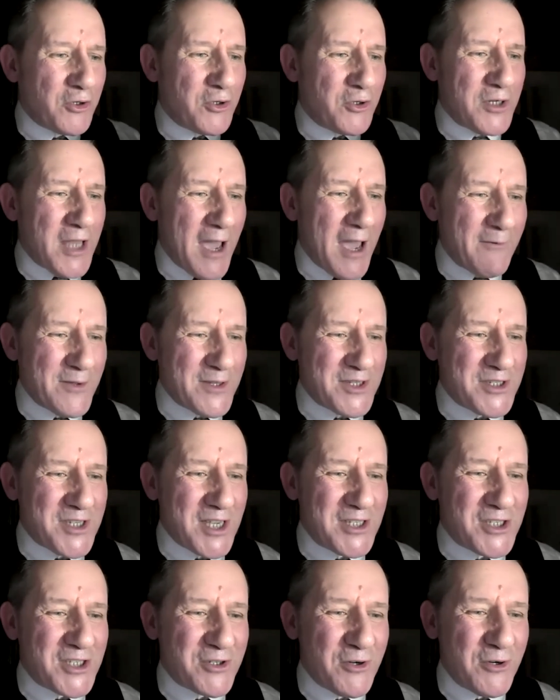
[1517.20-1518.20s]
Good heavens,
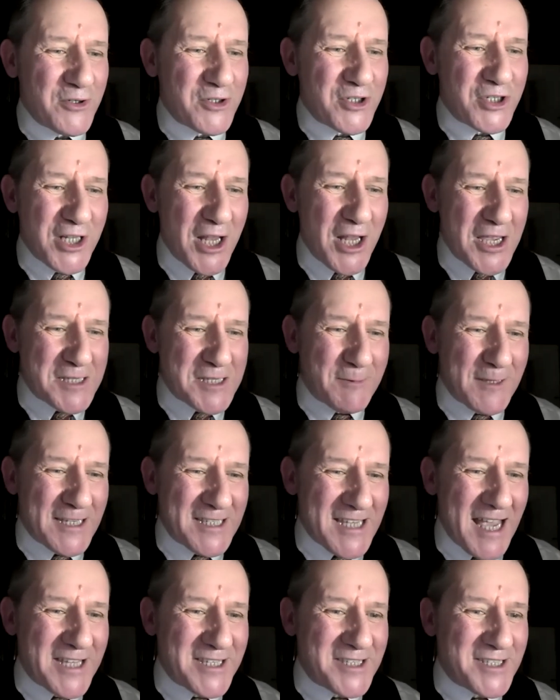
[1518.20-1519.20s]
said Scrooge, clasping
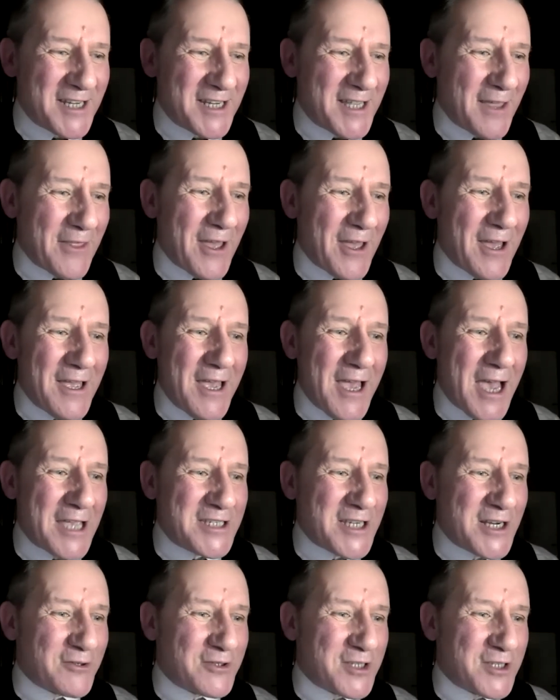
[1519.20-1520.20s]
his hands together as
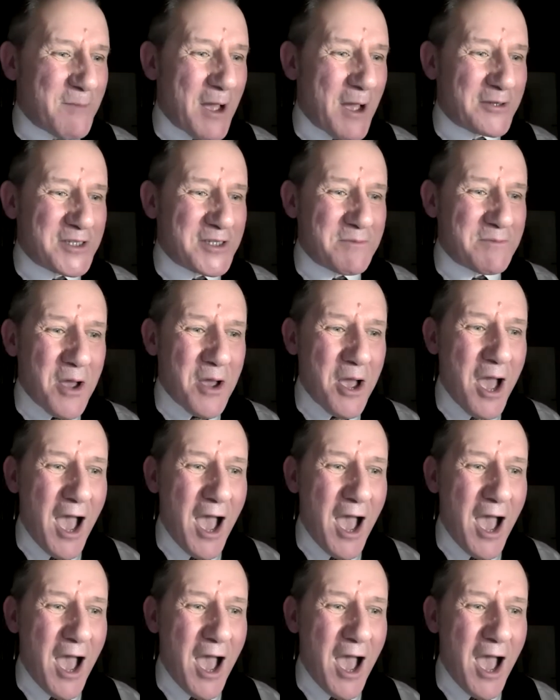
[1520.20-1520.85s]
he looked about him.